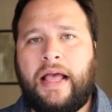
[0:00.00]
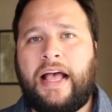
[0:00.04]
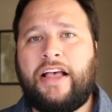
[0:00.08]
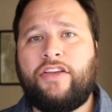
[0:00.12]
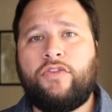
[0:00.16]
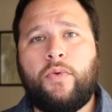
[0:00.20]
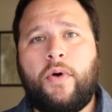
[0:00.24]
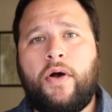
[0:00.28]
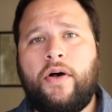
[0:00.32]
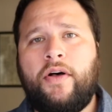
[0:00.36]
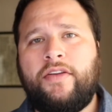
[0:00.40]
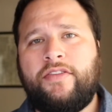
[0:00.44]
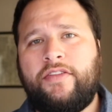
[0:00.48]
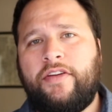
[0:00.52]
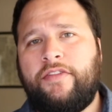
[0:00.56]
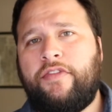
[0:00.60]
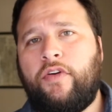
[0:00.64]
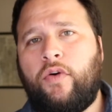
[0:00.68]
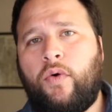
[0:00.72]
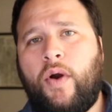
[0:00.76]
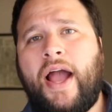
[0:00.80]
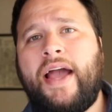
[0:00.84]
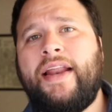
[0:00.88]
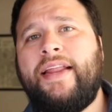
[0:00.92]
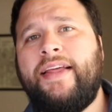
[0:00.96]
as well as a
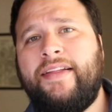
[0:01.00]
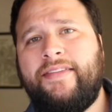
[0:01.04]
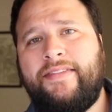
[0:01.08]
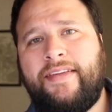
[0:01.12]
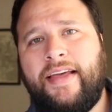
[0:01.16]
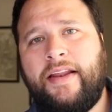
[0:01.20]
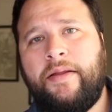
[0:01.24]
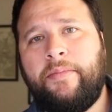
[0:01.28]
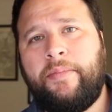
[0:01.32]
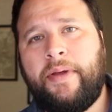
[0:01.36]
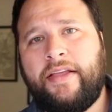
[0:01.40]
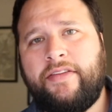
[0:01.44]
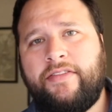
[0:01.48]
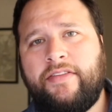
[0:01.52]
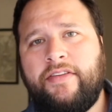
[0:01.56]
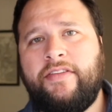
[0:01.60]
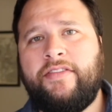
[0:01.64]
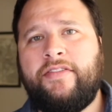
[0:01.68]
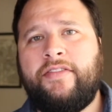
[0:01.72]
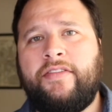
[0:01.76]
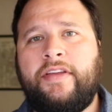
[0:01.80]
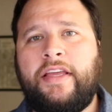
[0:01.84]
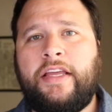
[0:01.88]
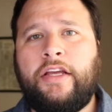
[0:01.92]
variety of databases,